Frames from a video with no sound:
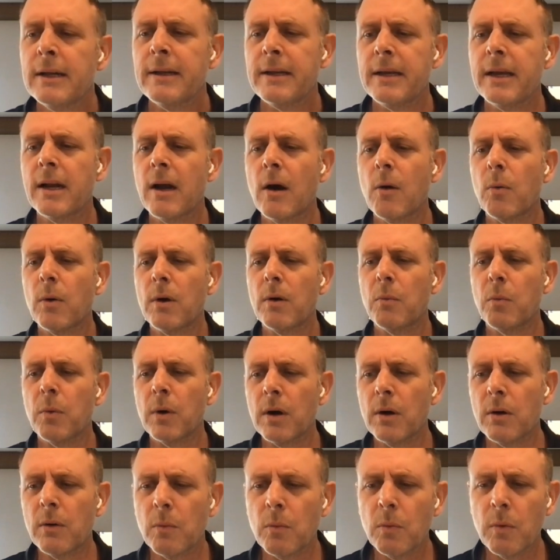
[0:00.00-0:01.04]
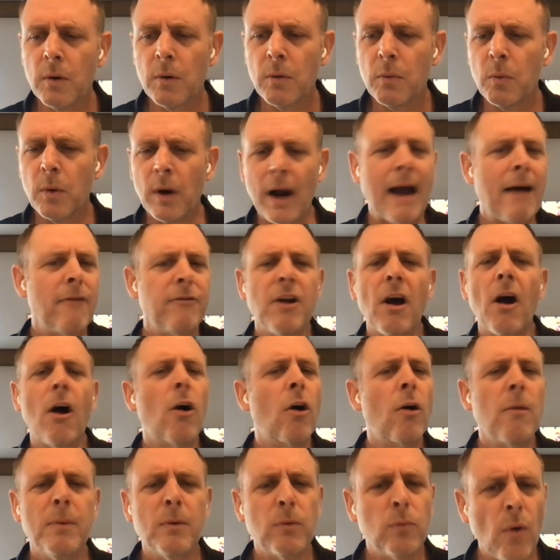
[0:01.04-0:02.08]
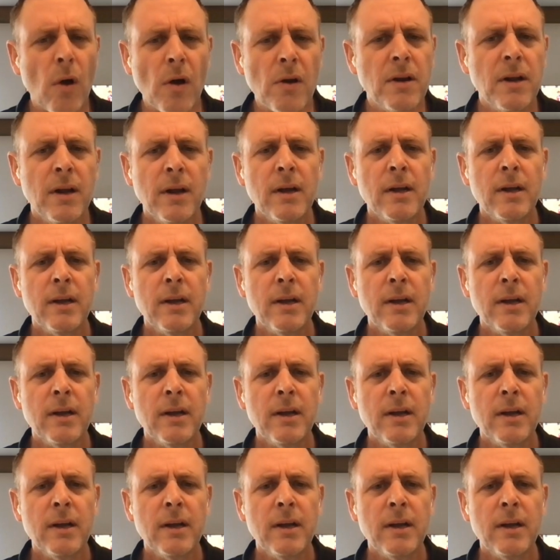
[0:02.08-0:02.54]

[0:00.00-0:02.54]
We're having a horrible run.